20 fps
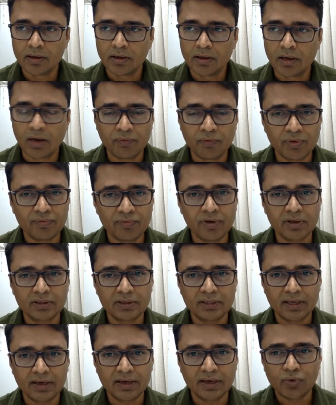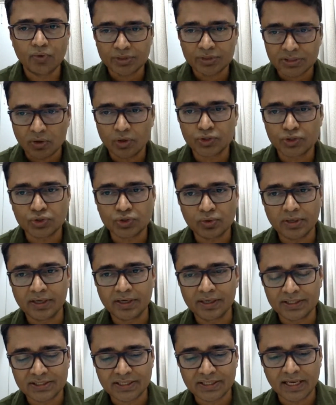However, there was also an
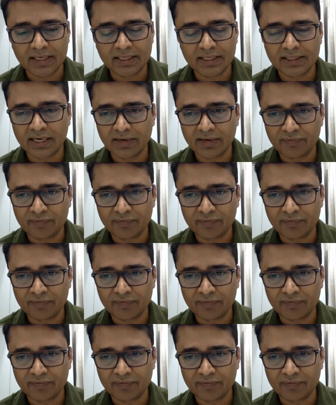understanding that